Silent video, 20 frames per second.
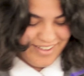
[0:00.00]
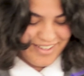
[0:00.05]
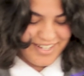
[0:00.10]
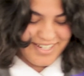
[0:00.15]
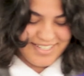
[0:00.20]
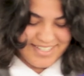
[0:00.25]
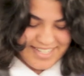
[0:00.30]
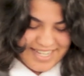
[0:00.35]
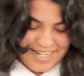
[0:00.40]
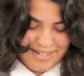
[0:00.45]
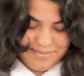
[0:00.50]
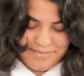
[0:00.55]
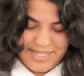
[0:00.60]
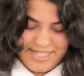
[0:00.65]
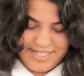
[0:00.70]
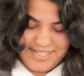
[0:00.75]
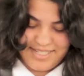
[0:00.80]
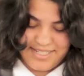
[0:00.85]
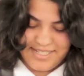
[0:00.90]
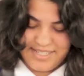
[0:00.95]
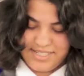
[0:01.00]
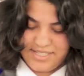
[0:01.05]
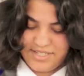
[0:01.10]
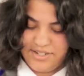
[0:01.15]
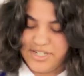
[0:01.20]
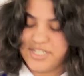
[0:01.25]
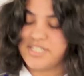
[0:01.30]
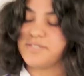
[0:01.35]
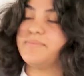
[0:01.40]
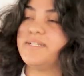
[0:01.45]
on a daily basis, it's
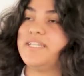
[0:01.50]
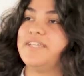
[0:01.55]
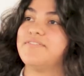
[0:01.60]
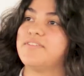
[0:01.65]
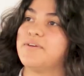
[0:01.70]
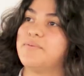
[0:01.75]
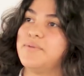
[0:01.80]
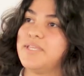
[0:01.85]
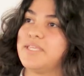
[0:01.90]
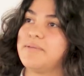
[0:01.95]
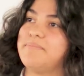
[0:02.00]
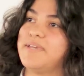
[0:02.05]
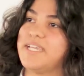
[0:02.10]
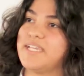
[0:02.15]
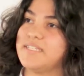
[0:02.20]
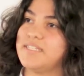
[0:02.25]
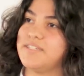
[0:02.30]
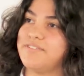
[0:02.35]
hard to believe that we can make